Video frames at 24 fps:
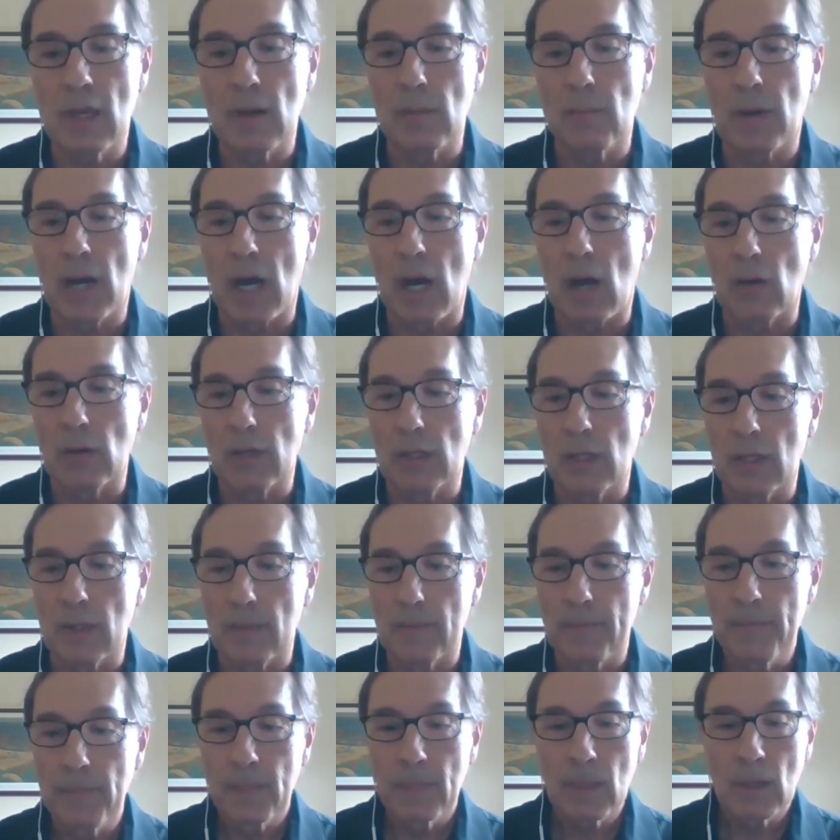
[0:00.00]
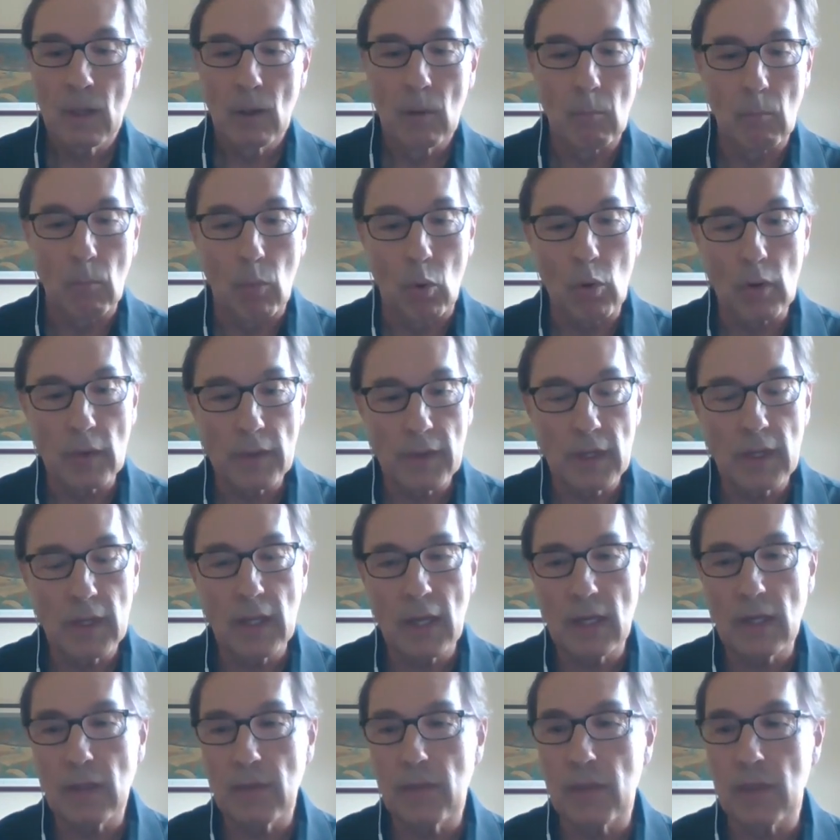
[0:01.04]
to say about it,
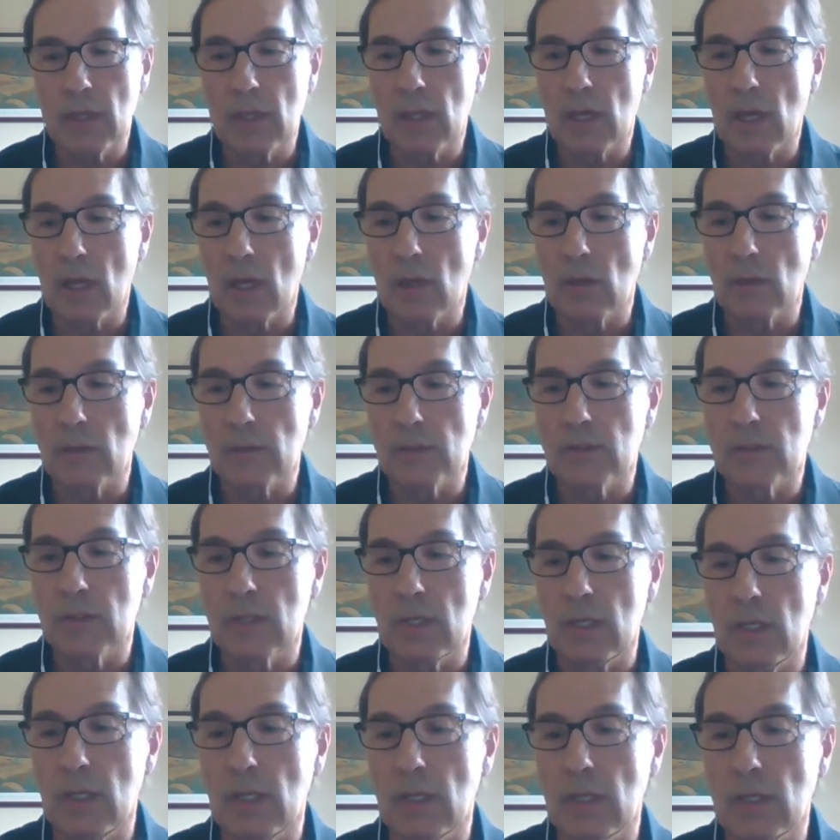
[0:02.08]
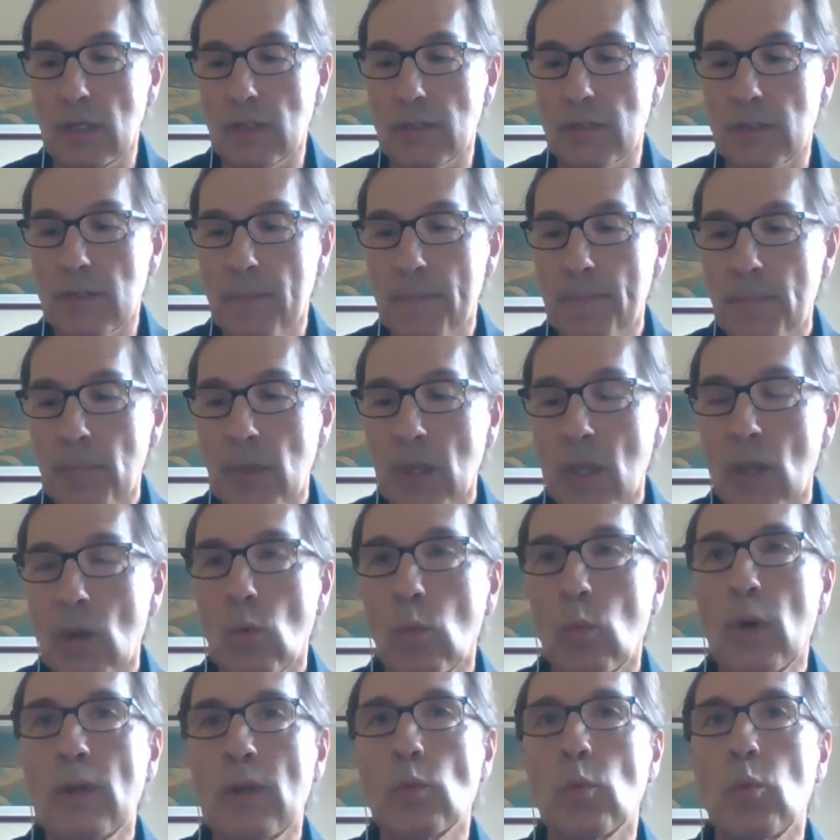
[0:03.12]
more than anything else, is
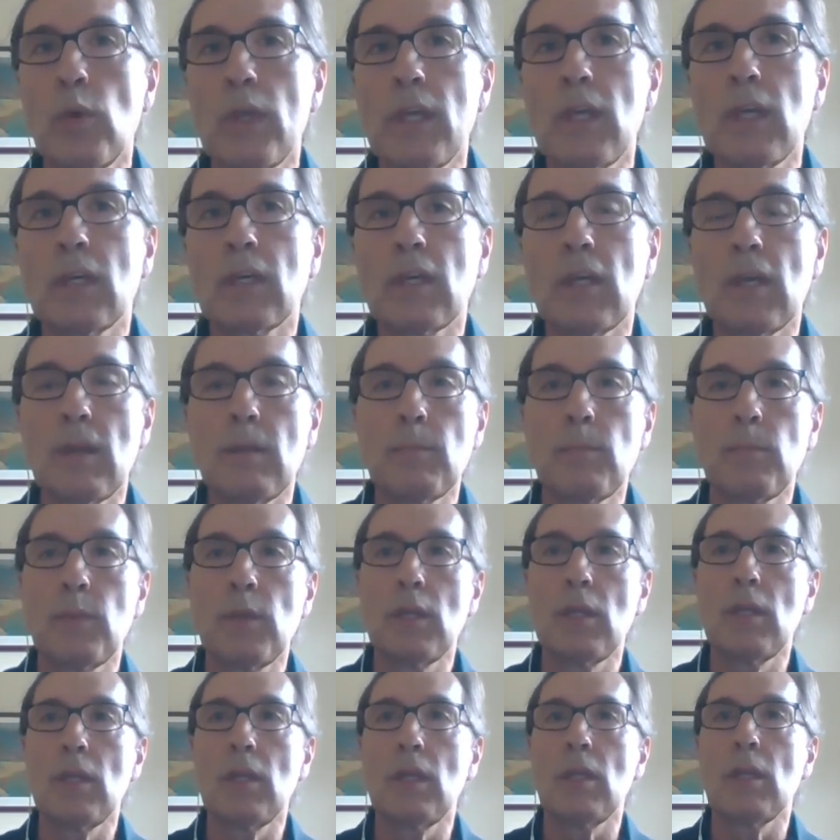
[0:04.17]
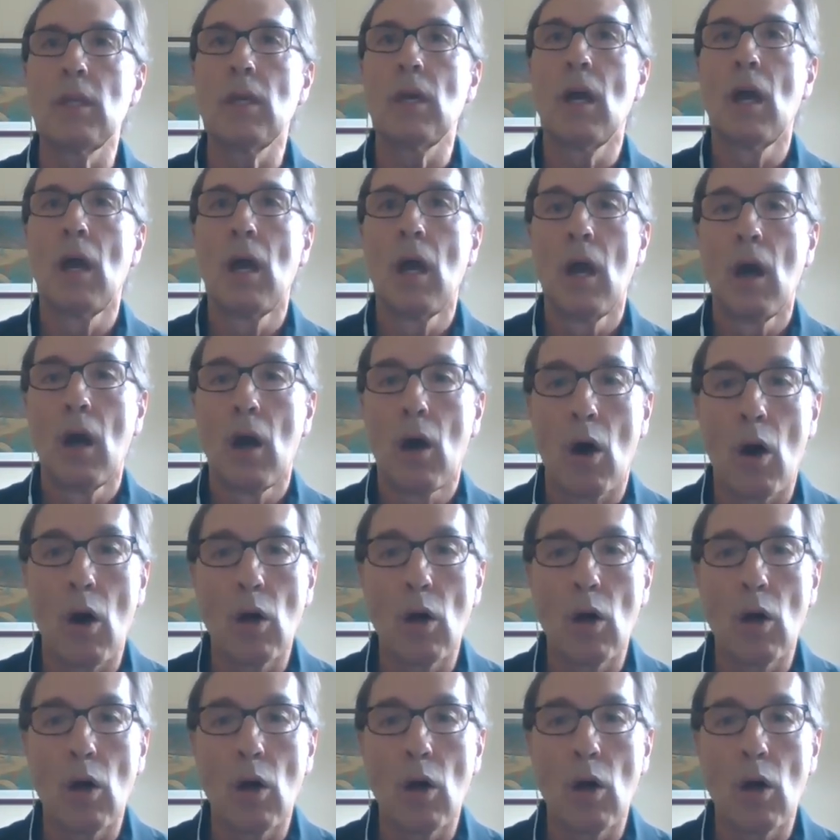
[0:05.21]
when we can be